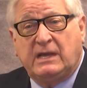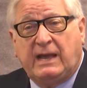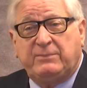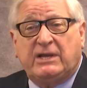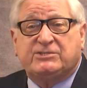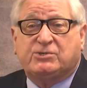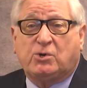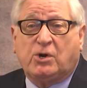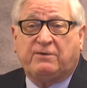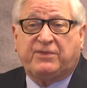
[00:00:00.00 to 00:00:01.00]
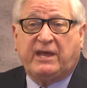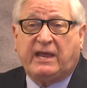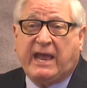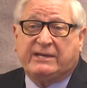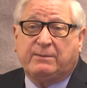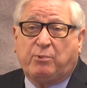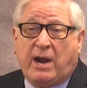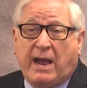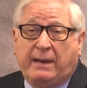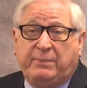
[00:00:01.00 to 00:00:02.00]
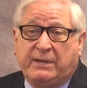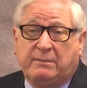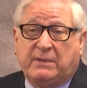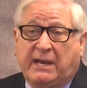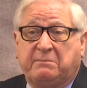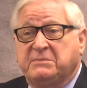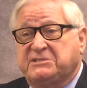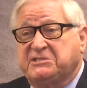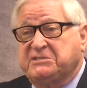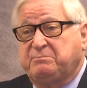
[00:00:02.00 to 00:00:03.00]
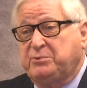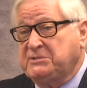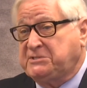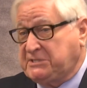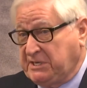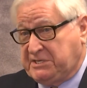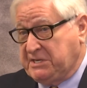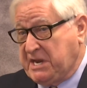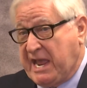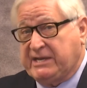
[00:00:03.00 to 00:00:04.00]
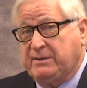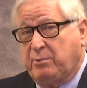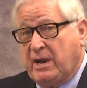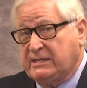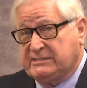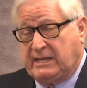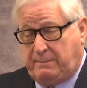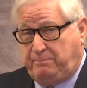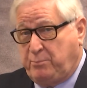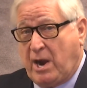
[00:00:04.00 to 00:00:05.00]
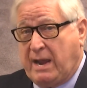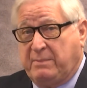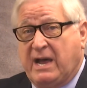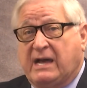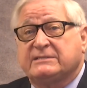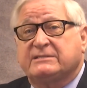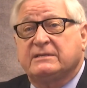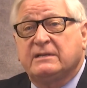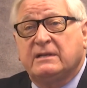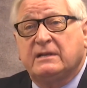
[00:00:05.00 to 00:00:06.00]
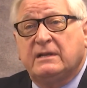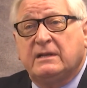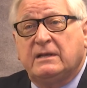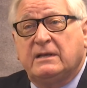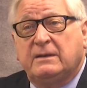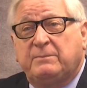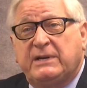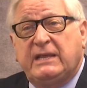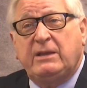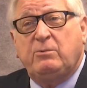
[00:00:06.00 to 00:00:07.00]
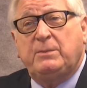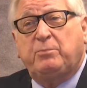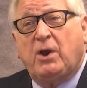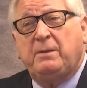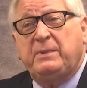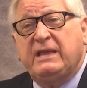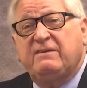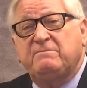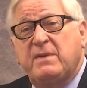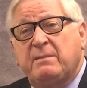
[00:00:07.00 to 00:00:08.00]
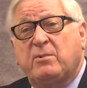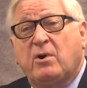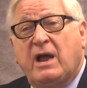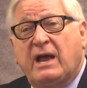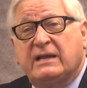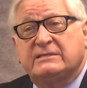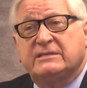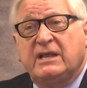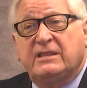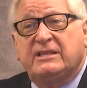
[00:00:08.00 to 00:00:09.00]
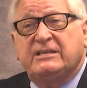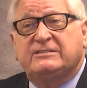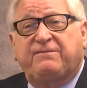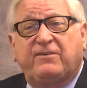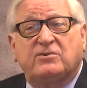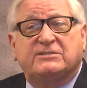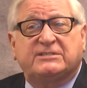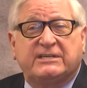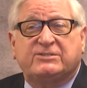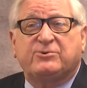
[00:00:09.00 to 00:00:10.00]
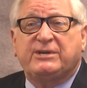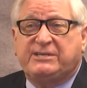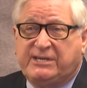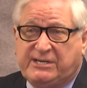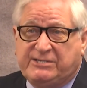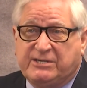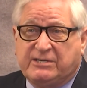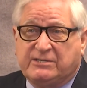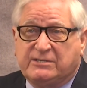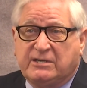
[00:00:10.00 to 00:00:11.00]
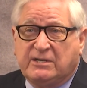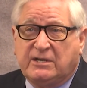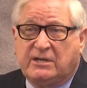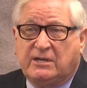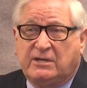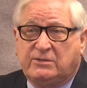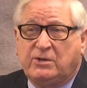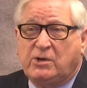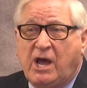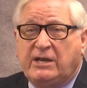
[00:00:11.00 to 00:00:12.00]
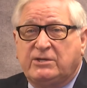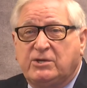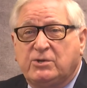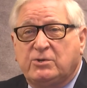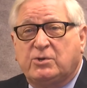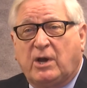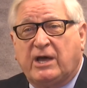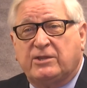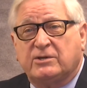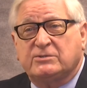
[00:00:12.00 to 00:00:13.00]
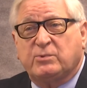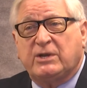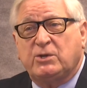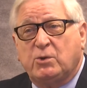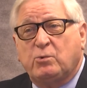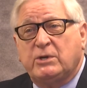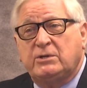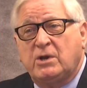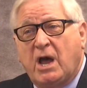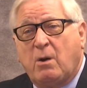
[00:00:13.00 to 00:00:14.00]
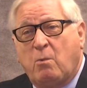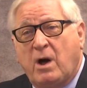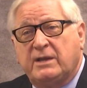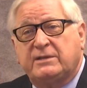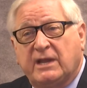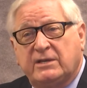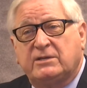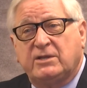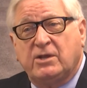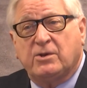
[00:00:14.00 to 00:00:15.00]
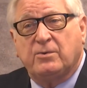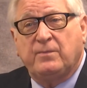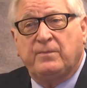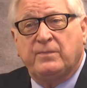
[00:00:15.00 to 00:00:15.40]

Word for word: I'm not sure if they had to bribe him like Mrs. Brissington had to bribe us, but he would probably have memorized these first century teachings. Do not do to others what you would not want done to you,